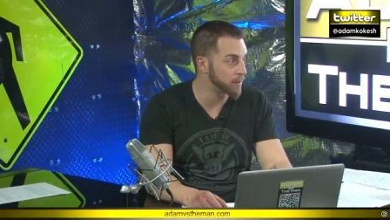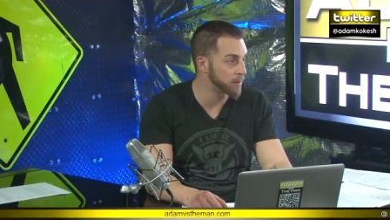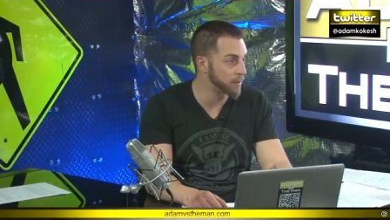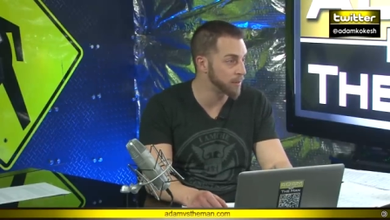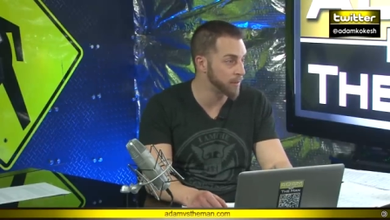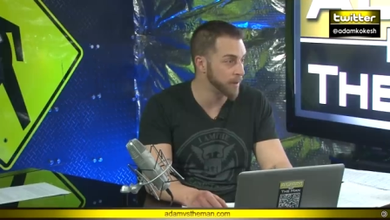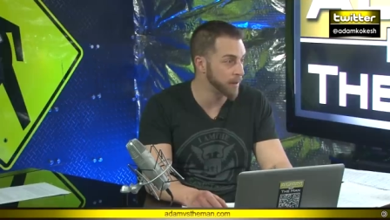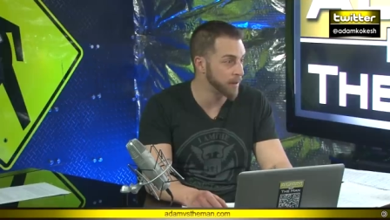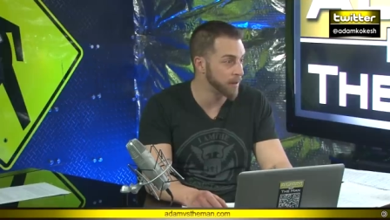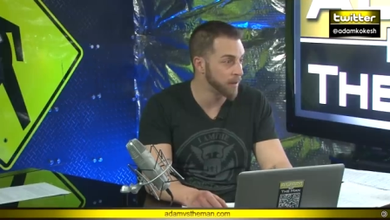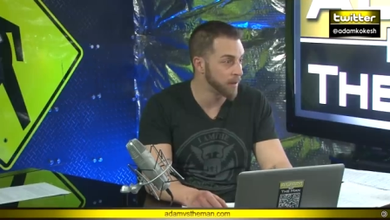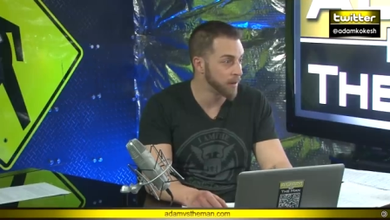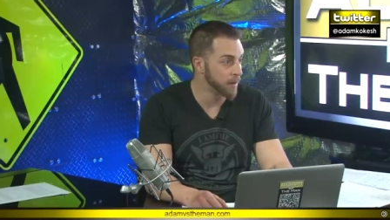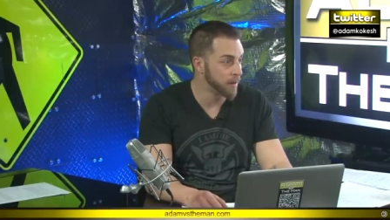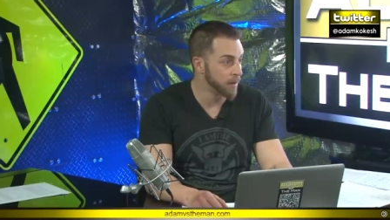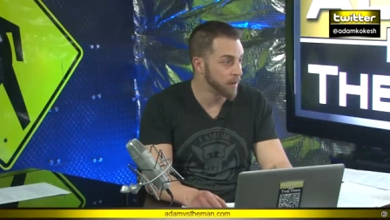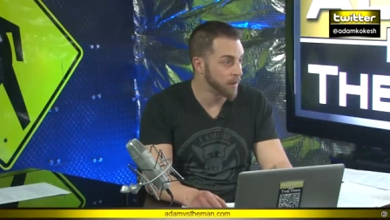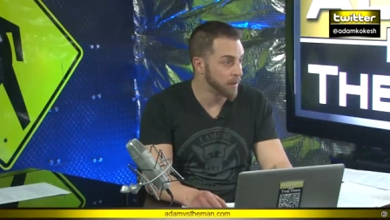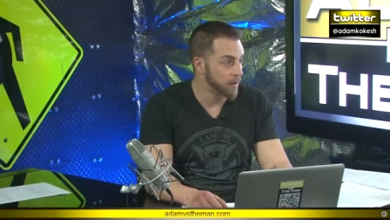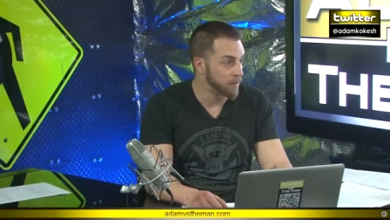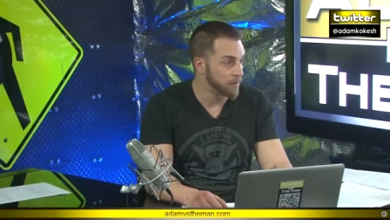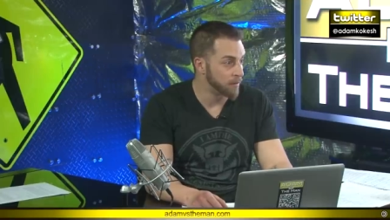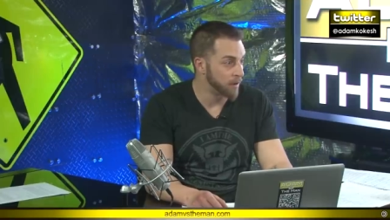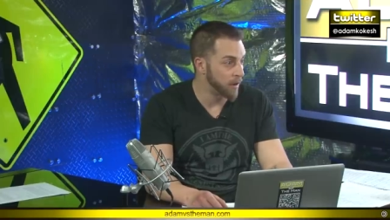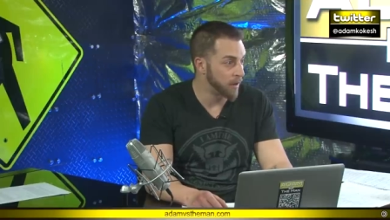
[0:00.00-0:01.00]
someone to be
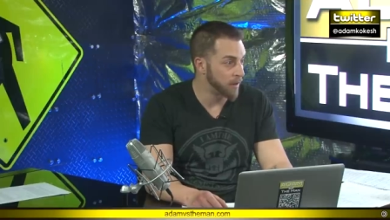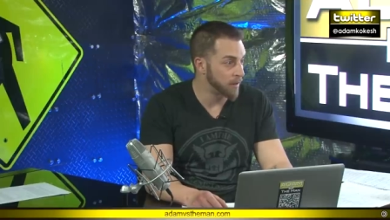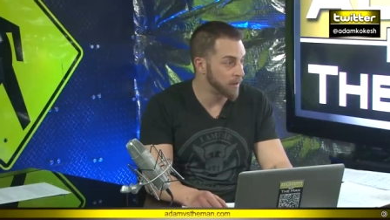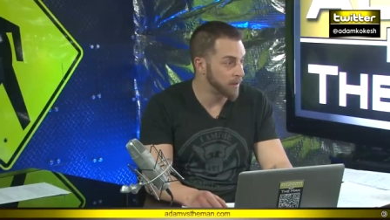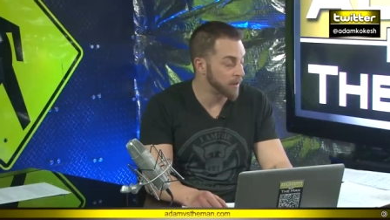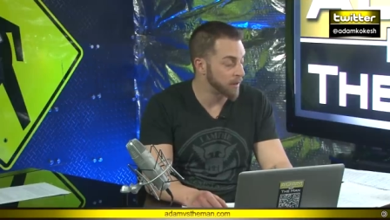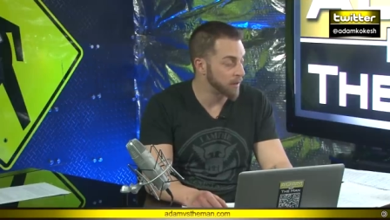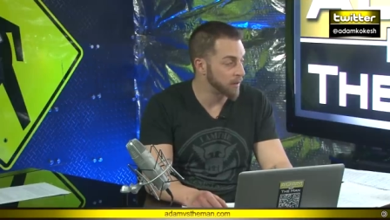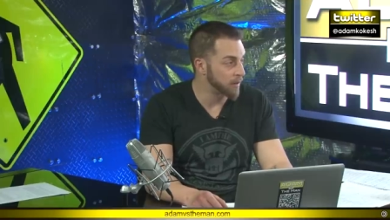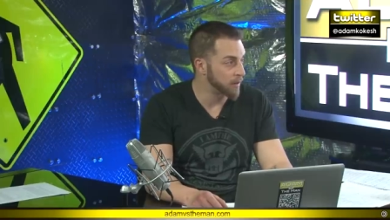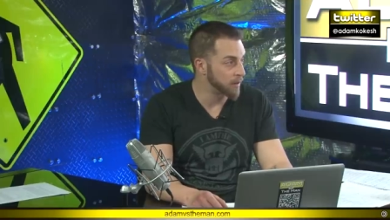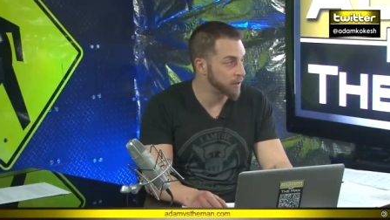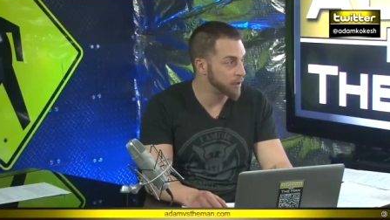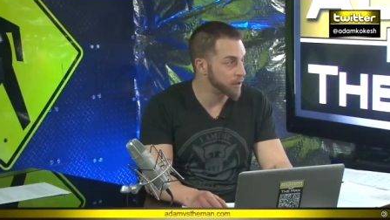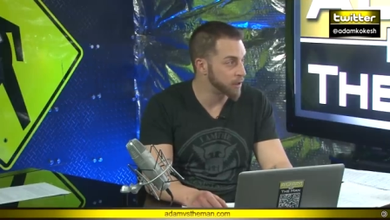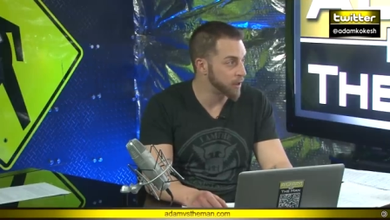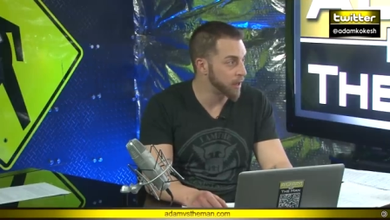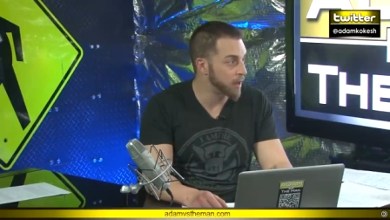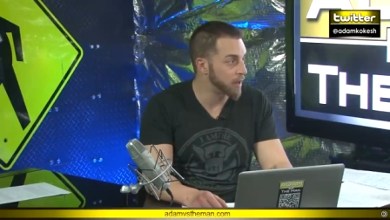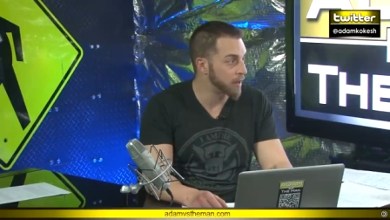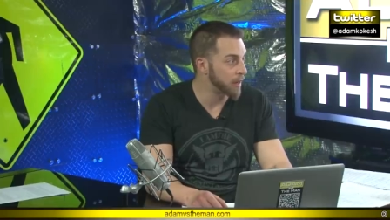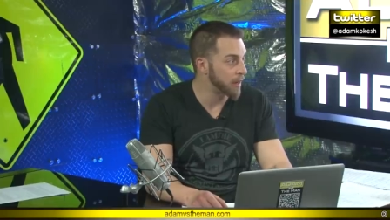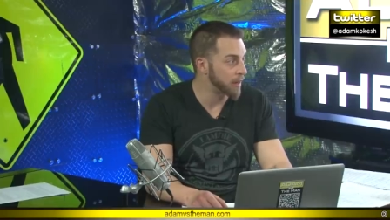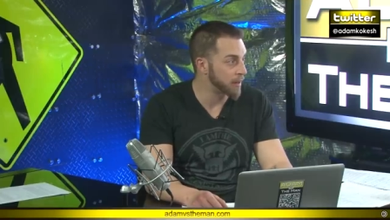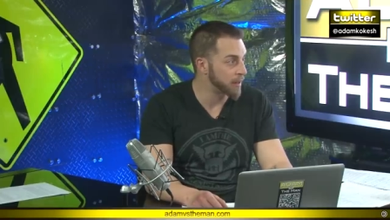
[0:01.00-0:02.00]
voluntarily
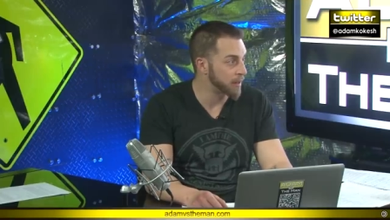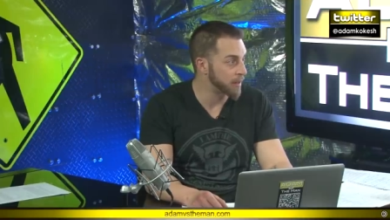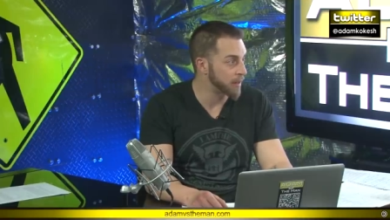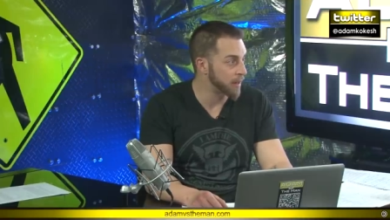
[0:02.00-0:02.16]
shunned.